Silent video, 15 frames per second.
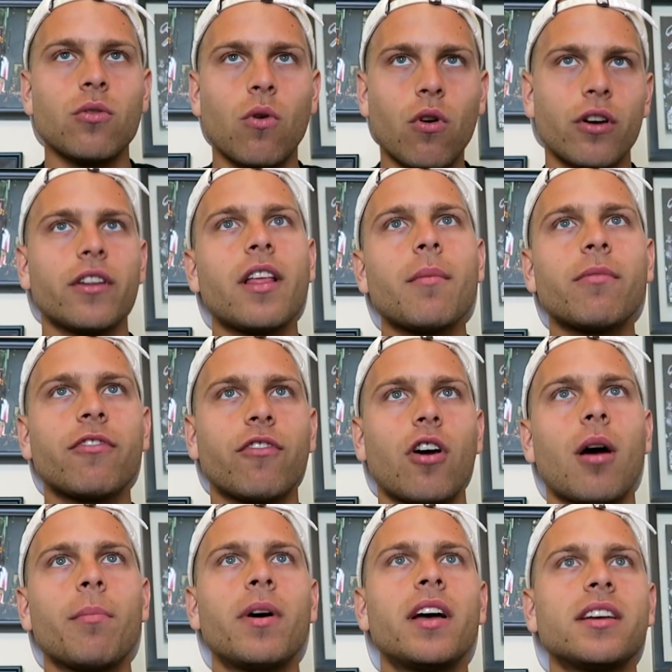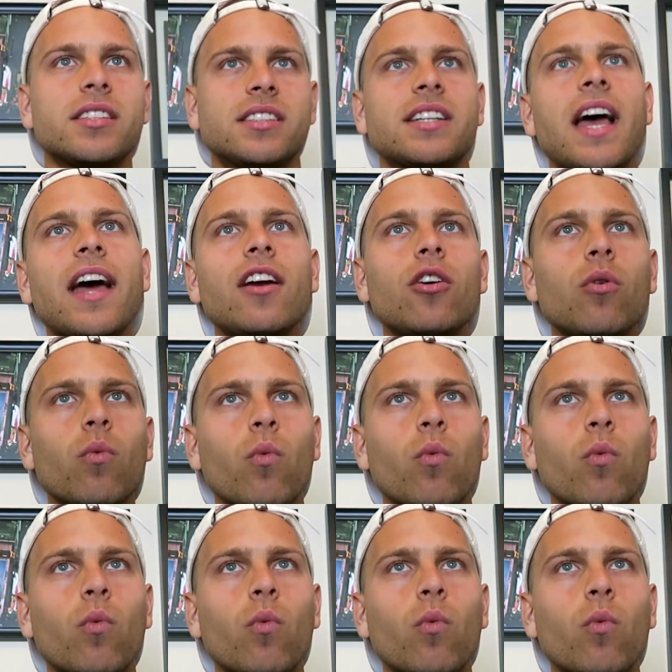You order them from said